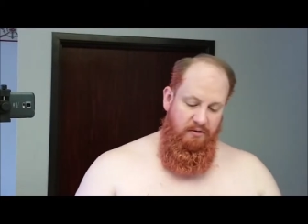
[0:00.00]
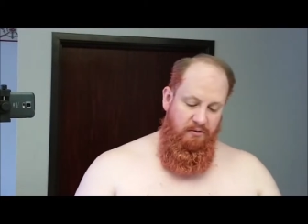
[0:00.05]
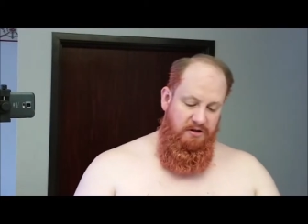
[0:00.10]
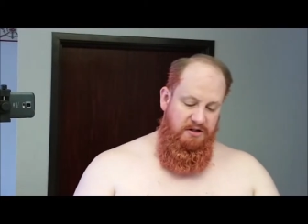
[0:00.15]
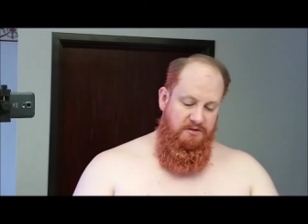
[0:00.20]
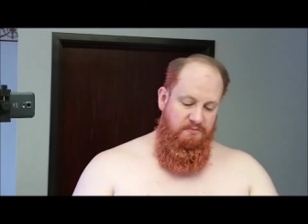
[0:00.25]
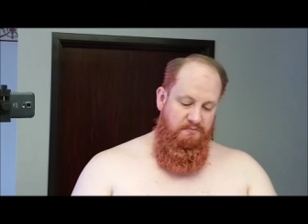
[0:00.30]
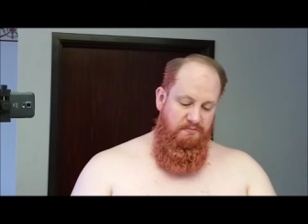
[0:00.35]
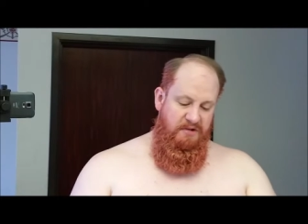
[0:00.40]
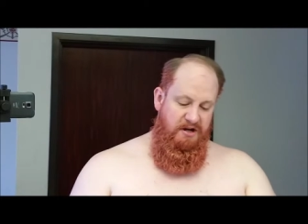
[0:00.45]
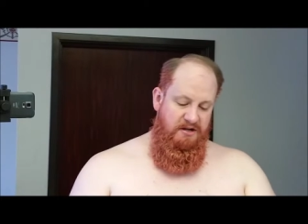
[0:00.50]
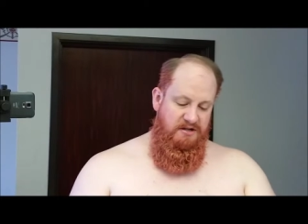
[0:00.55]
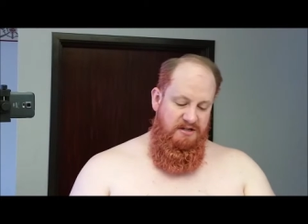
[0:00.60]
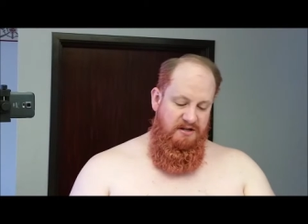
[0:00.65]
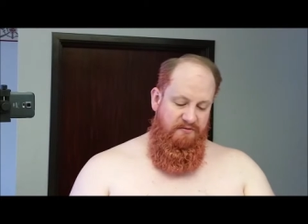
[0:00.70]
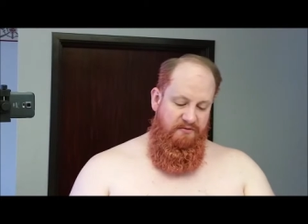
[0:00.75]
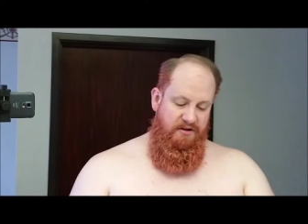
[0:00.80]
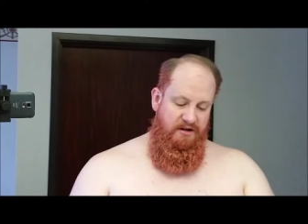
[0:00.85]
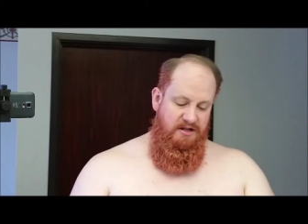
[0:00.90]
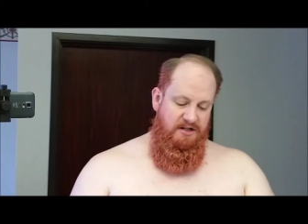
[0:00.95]
which
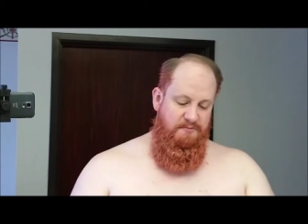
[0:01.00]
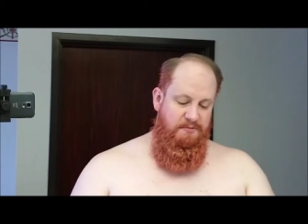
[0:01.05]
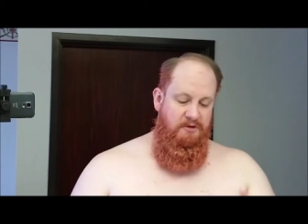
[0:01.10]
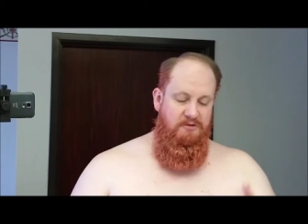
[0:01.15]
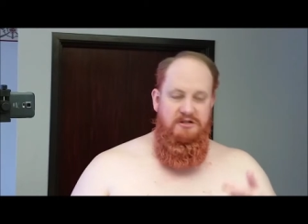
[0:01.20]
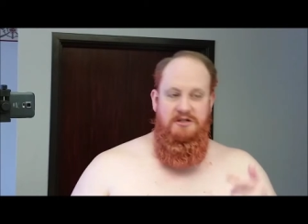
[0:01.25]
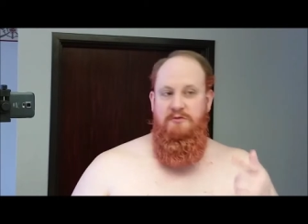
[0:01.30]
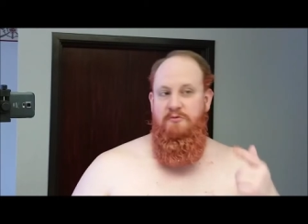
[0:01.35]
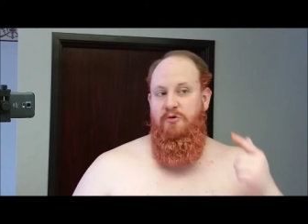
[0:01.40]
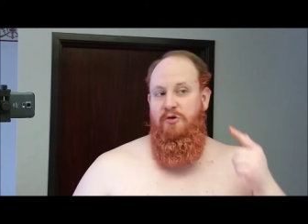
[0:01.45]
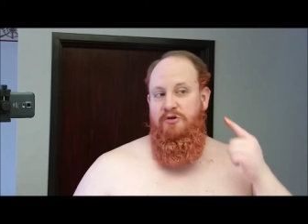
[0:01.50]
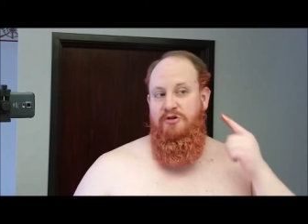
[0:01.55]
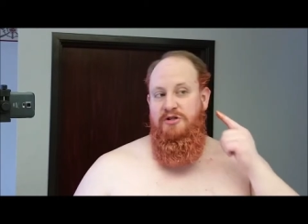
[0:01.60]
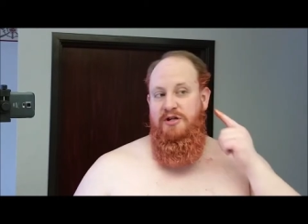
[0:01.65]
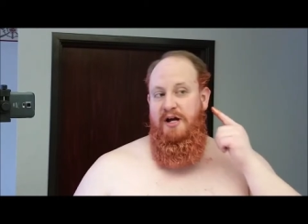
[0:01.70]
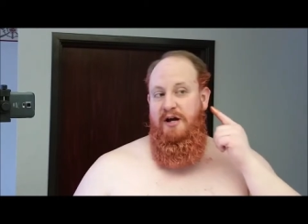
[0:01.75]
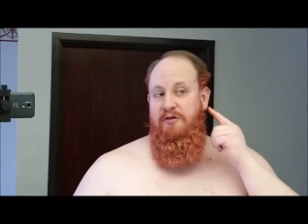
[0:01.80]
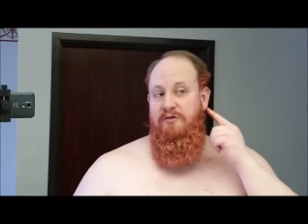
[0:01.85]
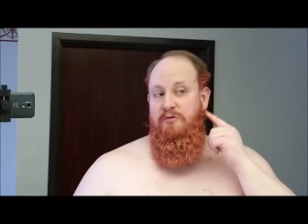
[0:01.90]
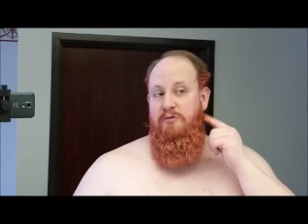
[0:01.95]
basically is supposed to
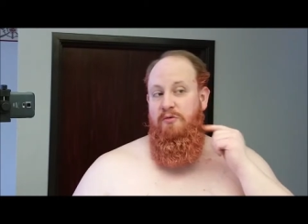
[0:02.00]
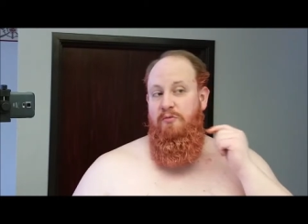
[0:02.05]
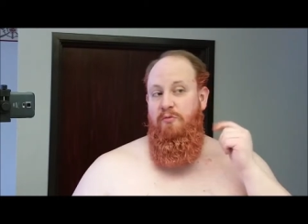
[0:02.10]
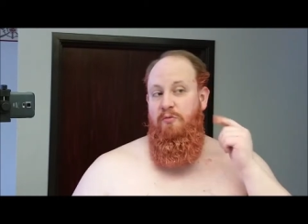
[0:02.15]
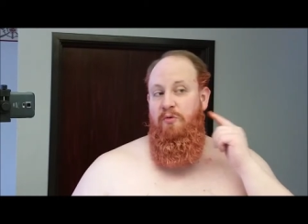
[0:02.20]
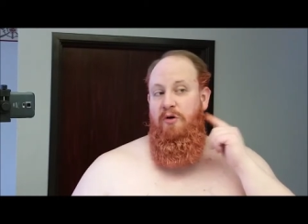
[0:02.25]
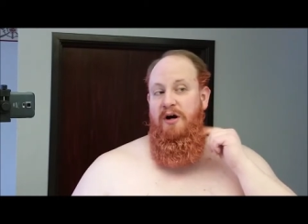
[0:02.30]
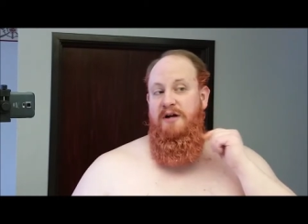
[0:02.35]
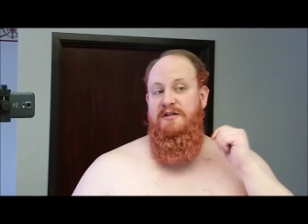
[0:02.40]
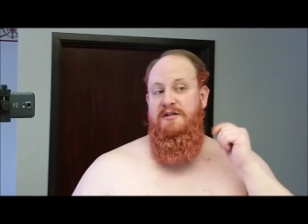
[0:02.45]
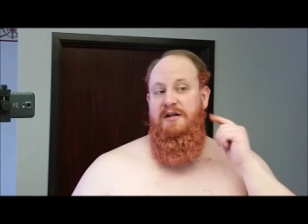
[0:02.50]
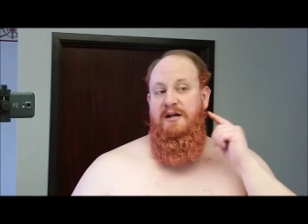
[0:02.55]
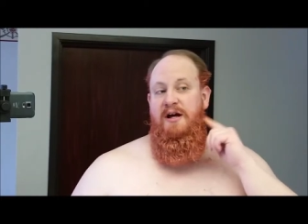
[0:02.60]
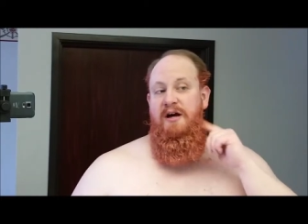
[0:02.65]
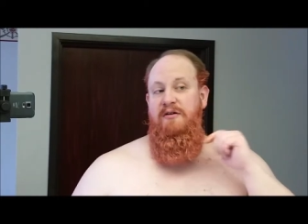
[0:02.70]
wash out with water.